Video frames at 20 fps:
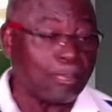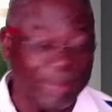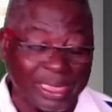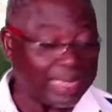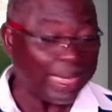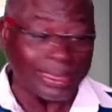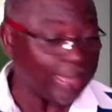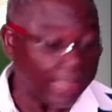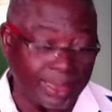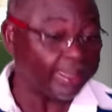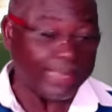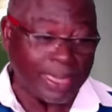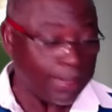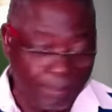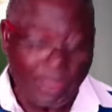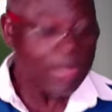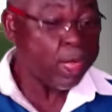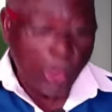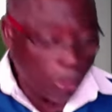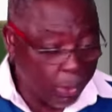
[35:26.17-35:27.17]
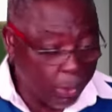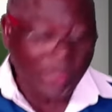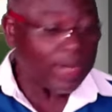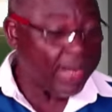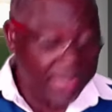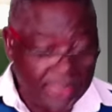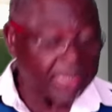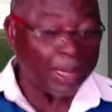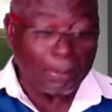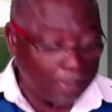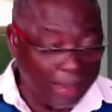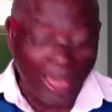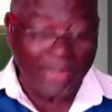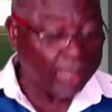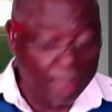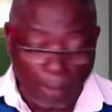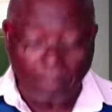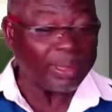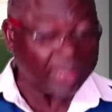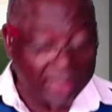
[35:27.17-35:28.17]
bigger than them. We raise a
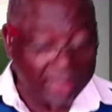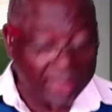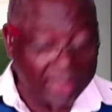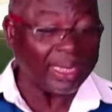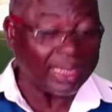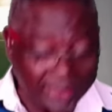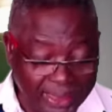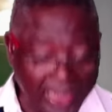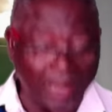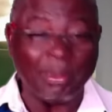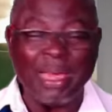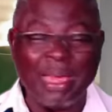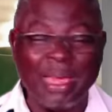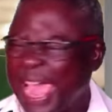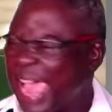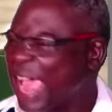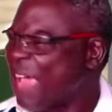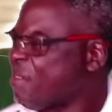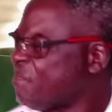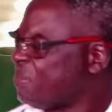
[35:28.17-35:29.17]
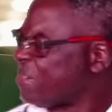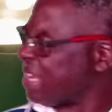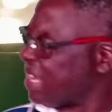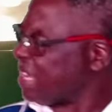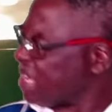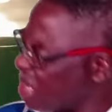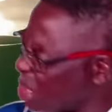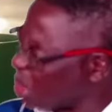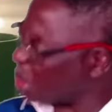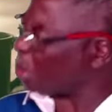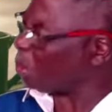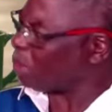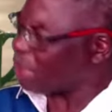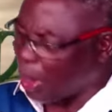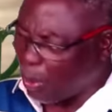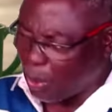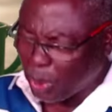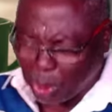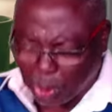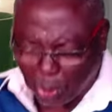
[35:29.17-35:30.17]
banner bigger than them. Every issue
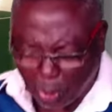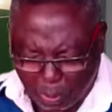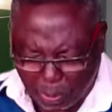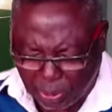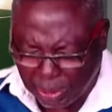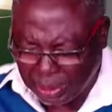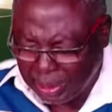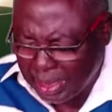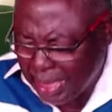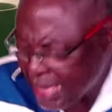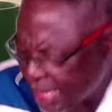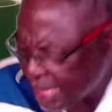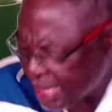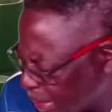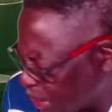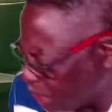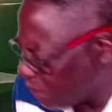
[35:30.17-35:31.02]
that wants to be a